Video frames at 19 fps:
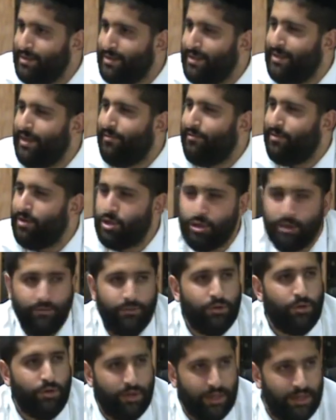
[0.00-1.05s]
is the definition
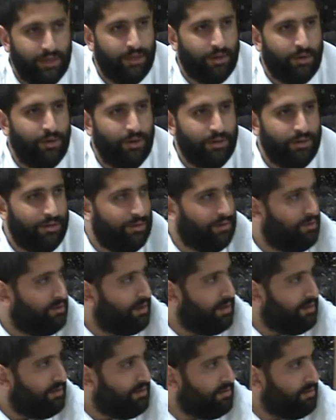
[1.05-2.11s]
of cooking according to the Torah?